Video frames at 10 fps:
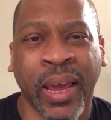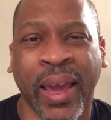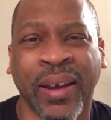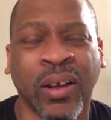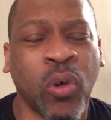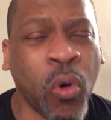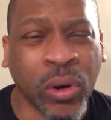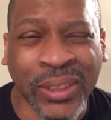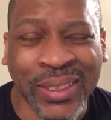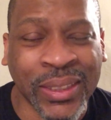and the
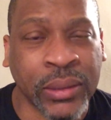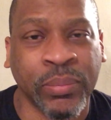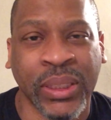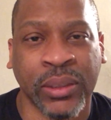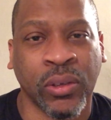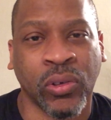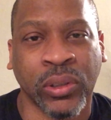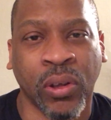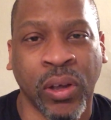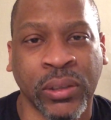courts dismissed those
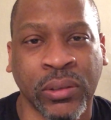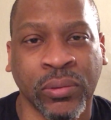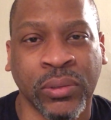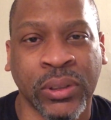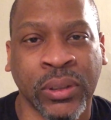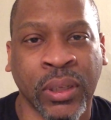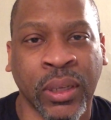lawsuits.